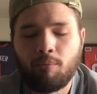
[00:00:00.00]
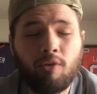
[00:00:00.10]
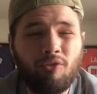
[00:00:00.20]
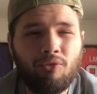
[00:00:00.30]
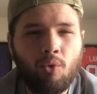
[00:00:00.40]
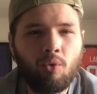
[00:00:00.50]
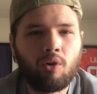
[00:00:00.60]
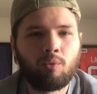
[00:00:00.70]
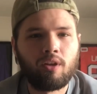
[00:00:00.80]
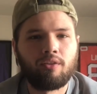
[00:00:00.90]

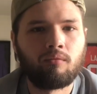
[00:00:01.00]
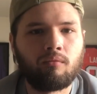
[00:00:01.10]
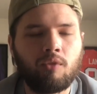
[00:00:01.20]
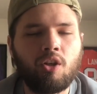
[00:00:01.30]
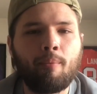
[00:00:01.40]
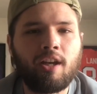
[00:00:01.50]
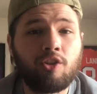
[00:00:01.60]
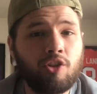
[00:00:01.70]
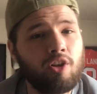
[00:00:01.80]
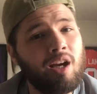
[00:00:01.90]
before with
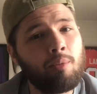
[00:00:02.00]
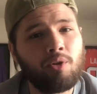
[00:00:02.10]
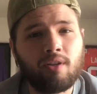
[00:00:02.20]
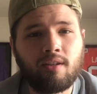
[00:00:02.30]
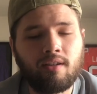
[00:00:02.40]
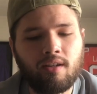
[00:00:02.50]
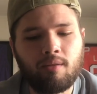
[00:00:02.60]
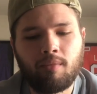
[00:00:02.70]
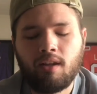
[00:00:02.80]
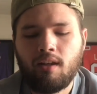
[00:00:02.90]
making sure your elbow doesn't
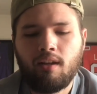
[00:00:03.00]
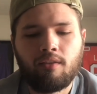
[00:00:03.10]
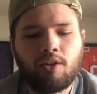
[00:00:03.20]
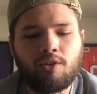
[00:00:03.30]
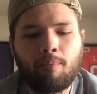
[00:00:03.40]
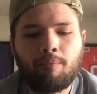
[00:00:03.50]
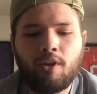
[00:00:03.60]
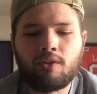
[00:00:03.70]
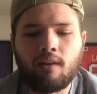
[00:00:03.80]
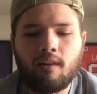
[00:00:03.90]
dip. There's
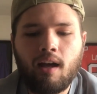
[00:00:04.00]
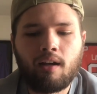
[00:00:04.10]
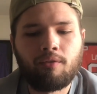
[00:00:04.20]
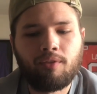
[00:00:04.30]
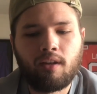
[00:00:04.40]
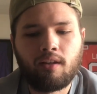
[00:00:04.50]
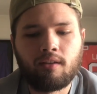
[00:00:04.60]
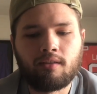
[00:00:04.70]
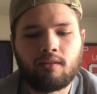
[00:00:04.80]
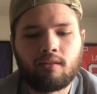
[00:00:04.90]
a lot of
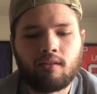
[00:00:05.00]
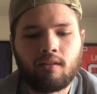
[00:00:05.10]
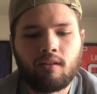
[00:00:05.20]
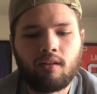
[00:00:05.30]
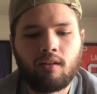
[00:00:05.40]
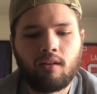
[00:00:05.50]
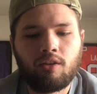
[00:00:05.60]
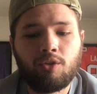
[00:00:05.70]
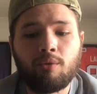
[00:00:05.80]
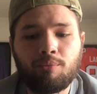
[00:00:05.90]
things
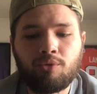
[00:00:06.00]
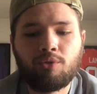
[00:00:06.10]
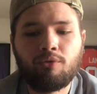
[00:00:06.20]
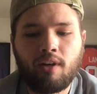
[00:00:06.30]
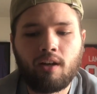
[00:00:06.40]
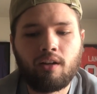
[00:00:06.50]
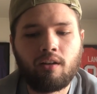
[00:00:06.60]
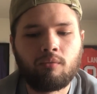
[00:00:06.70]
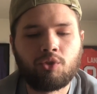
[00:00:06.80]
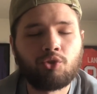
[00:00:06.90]
to improve
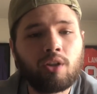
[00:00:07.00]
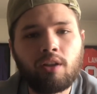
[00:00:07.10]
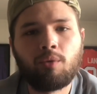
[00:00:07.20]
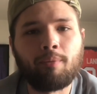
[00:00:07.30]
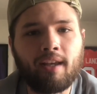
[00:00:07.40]
on strictly with